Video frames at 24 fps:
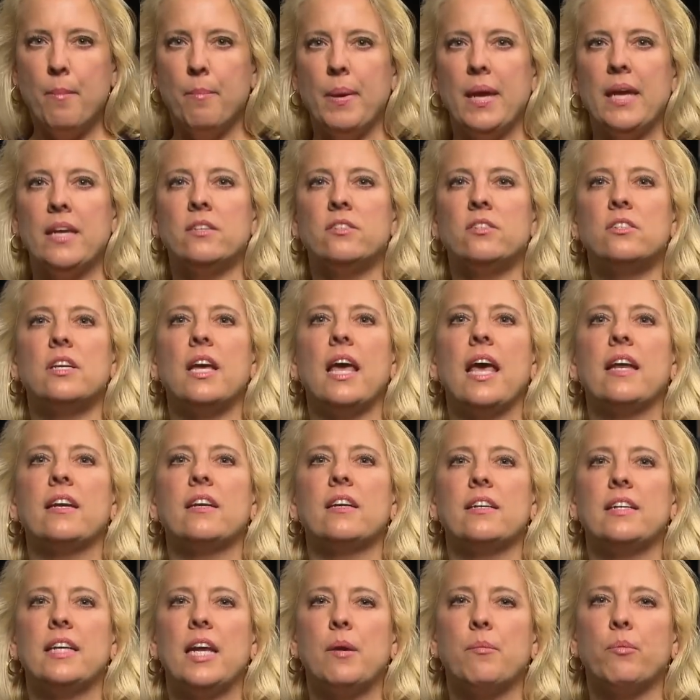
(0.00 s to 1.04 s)
Based and
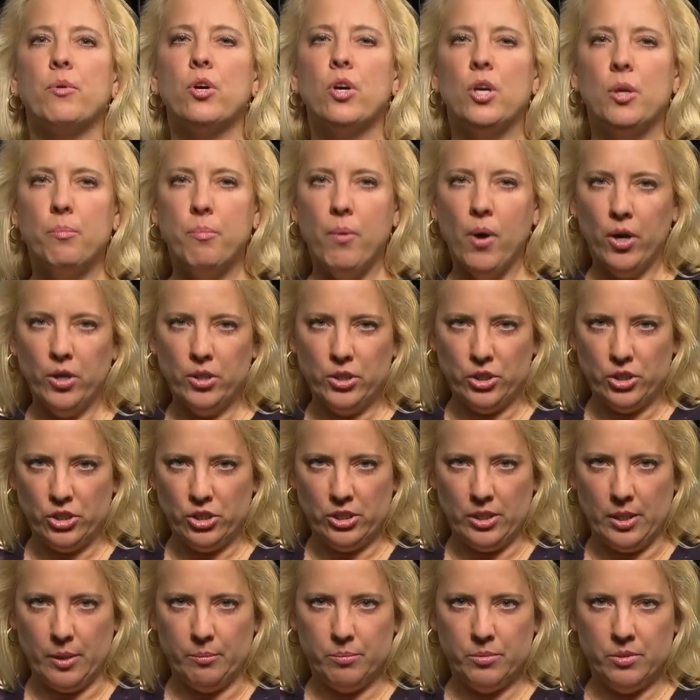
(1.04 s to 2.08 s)
Neighborhood
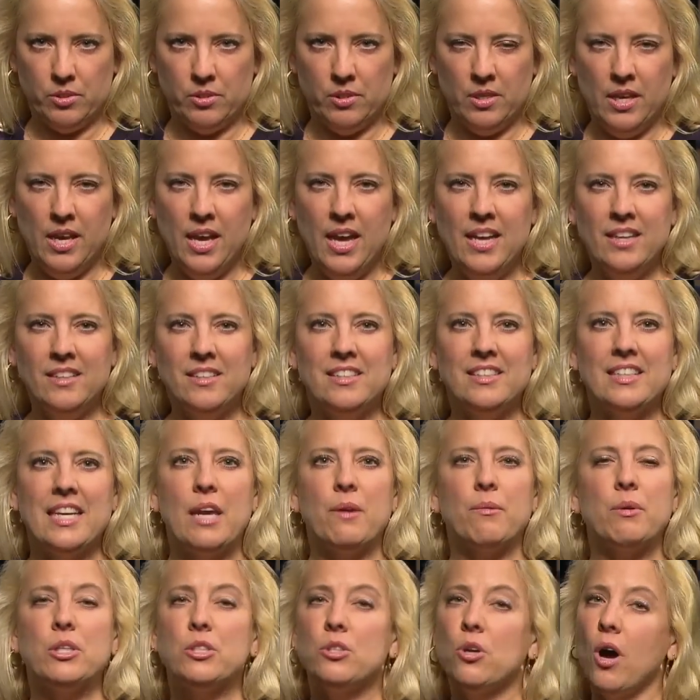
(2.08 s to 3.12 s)
Partnerships.
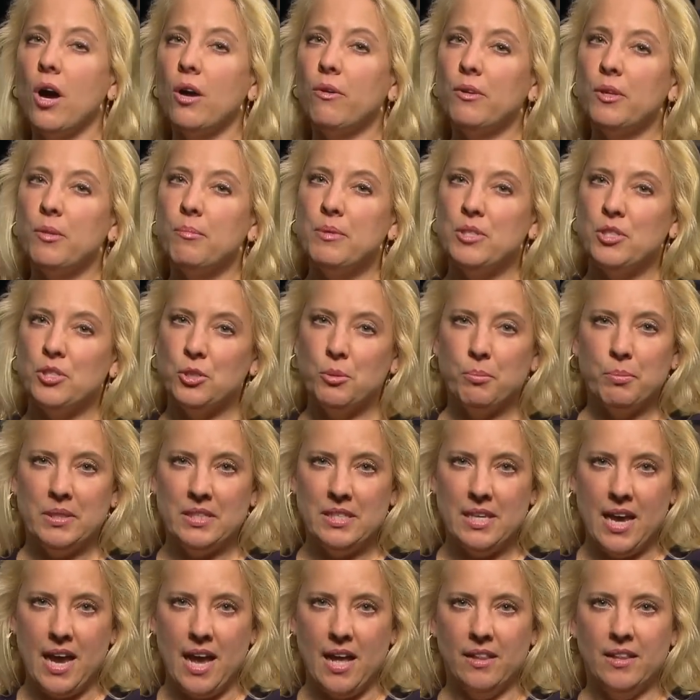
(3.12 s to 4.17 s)
Today we talk with Mr.
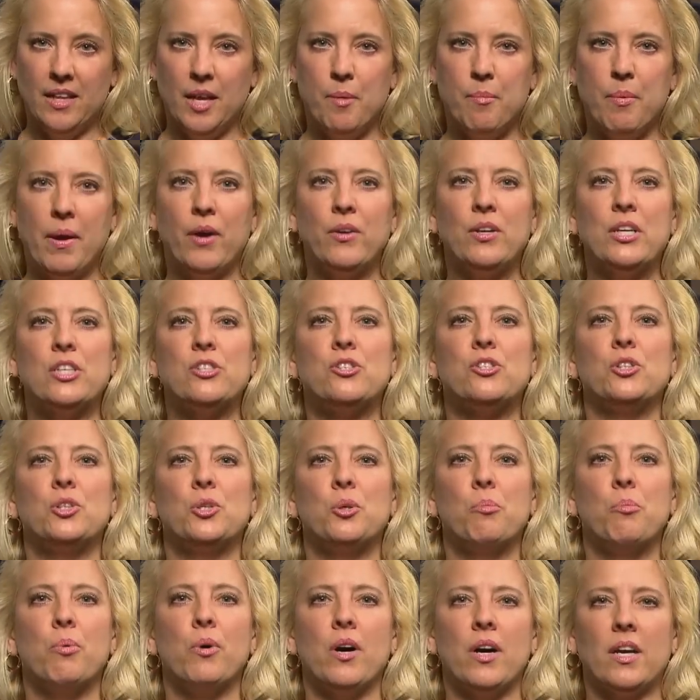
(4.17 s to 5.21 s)
Patel about his
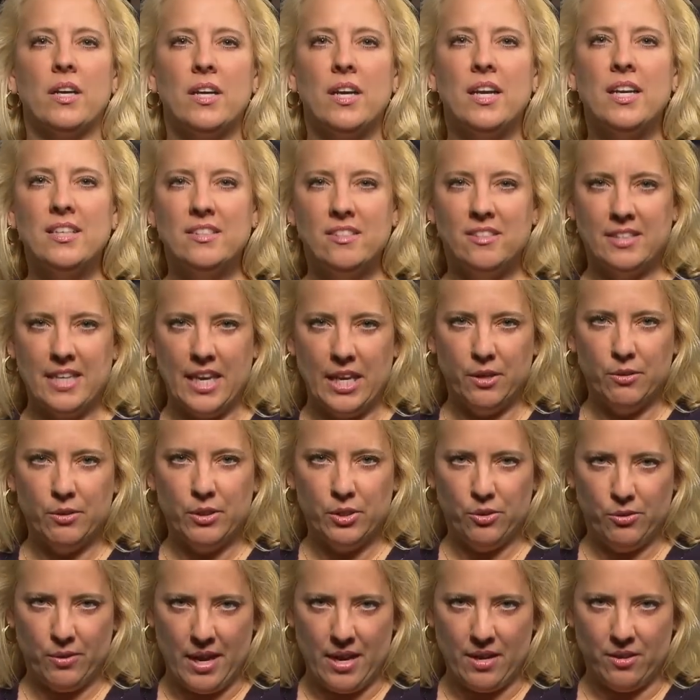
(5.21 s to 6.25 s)
new book,
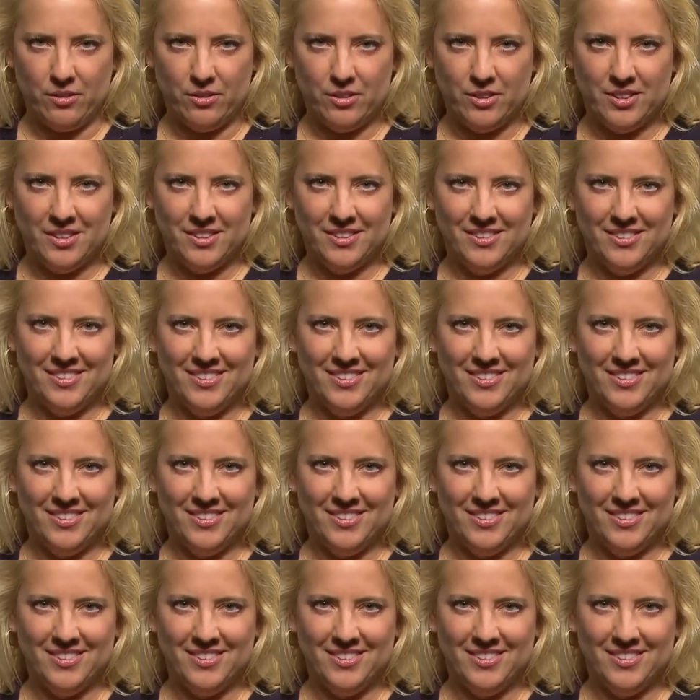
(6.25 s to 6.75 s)
Sacred Ground.